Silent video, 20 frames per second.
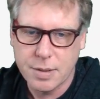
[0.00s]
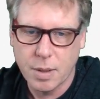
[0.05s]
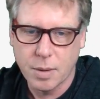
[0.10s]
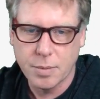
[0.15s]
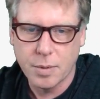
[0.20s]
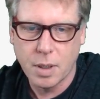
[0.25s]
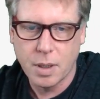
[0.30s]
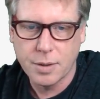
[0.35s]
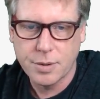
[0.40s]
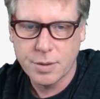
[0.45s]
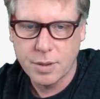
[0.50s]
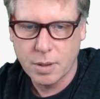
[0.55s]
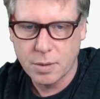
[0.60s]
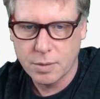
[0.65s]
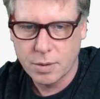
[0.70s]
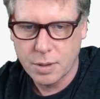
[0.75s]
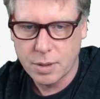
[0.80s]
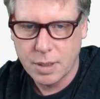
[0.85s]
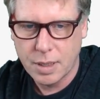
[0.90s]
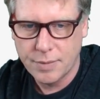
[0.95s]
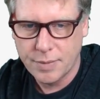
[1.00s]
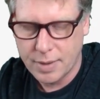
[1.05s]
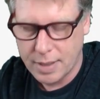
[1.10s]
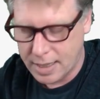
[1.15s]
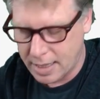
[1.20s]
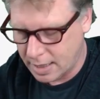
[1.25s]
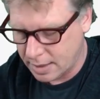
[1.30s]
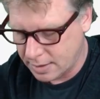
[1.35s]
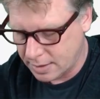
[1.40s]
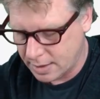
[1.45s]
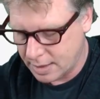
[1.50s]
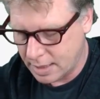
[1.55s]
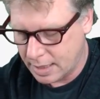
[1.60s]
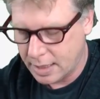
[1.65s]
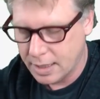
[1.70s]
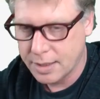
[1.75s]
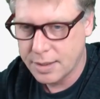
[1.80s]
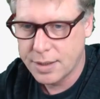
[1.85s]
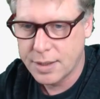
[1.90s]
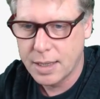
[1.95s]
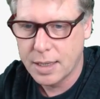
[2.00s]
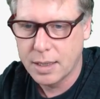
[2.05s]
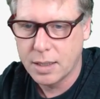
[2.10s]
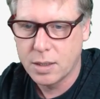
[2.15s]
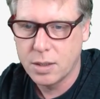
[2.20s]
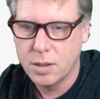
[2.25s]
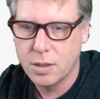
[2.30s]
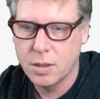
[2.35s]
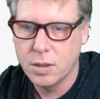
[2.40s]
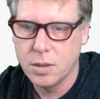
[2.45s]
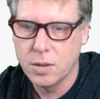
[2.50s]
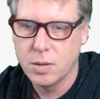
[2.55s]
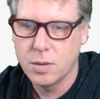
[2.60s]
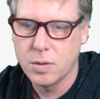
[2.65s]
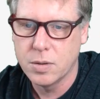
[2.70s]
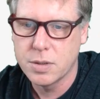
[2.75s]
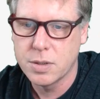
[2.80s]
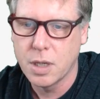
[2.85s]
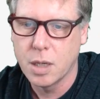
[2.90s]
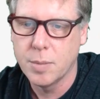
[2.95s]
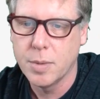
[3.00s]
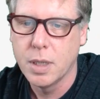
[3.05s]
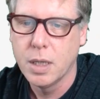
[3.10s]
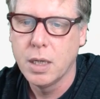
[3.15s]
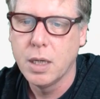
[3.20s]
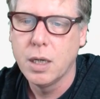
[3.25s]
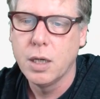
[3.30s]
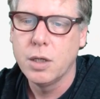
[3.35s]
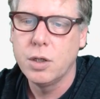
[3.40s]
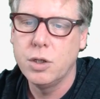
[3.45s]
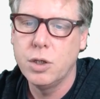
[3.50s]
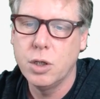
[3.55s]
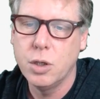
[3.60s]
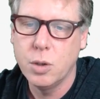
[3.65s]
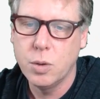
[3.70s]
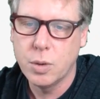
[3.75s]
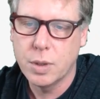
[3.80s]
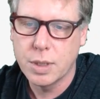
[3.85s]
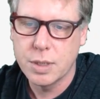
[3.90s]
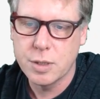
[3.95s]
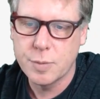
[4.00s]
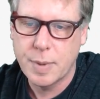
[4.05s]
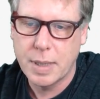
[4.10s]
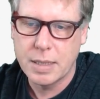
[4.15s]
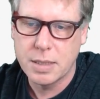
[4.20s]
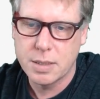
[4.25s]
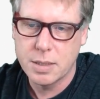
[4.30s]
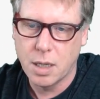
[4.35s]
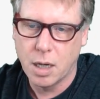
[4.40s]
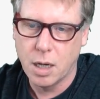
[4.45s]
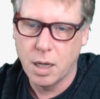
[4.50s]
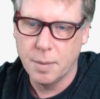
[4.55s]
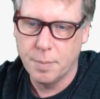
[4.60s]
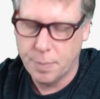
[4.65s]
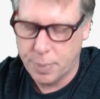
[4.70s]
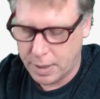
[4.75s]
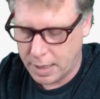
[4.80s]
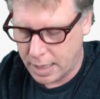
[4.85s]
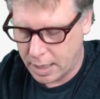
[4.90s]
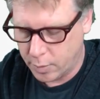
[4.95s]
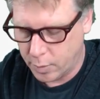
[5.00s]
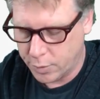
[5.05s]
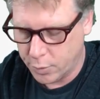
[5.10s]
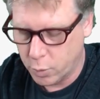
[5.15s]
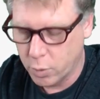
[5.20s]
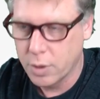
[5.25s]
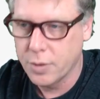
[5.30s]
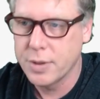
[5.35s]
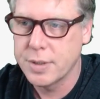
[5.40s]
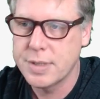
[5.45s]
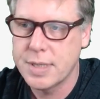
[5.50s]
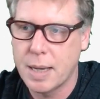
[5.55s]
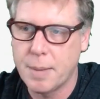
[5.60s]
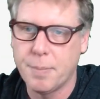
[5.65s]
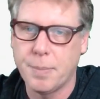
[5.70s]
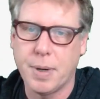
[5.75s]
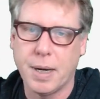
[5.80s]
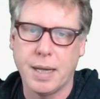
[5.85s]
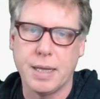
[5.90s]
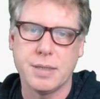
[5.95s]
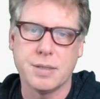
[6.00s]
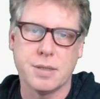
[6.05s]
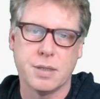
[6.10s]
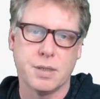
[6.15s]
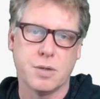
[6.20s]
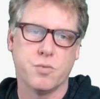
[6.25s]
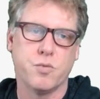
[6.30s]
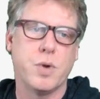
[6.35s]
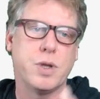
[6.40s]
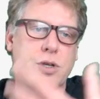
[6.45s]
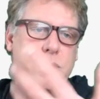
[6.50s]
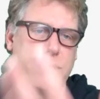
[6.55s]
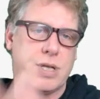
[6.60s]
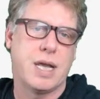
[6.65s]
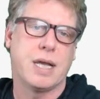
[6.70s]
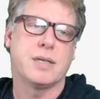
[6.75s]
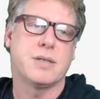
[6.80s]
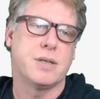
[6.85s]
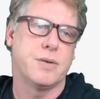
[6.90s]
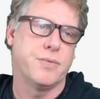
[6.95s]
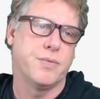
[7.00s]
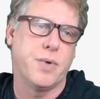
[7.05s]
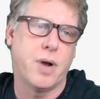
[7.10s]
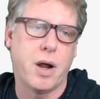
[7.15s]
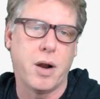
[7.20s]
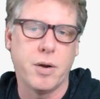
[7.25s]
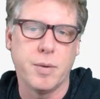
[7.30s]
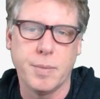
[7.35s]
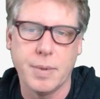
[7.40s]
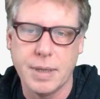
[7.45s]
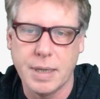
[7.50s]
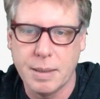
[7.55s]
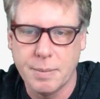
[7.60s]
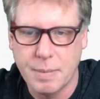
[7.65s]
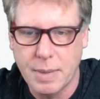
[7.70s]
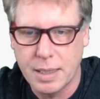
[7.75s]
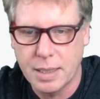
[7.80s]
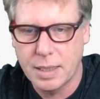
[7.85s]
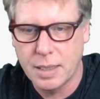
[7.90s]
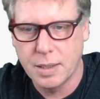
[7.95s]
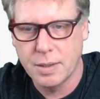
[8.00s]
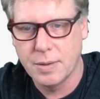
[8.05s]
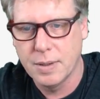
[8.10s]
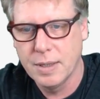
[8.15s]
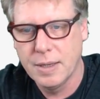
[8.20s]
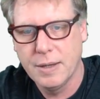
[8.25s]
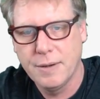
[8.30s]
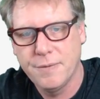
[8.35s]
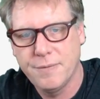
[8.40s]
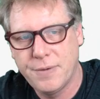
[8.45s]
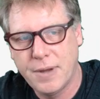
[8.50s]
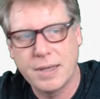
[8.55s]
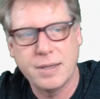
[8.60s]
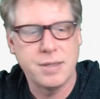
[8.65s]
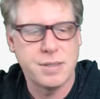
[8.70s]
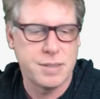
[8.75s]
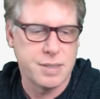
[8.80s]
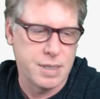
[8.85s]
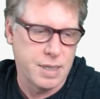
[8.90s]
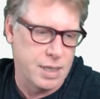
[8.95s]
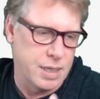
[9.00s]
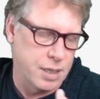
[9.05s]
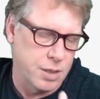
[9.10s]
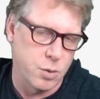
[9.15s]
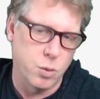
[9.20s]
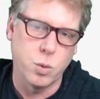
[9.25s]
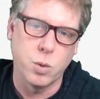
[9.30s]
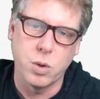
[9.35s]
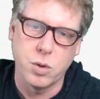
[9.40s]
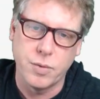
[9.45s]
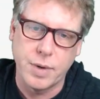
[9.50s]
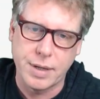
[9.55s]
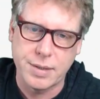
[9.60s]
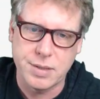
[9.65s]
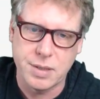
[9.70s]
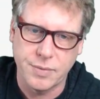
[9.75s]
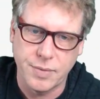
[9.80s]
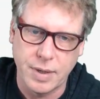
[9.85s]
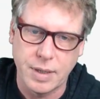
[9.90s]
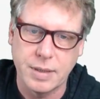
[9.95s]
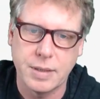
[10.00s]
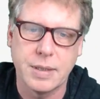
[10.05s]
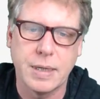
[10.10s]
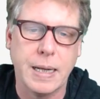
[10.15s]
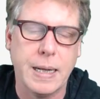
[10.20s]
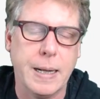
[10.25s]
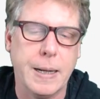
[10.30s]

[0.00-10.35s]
So I'm actually going to leave it as that. Thank you. So you can spend time playing with all of the templates and the rich text environment and make it fancy and all the rest of it.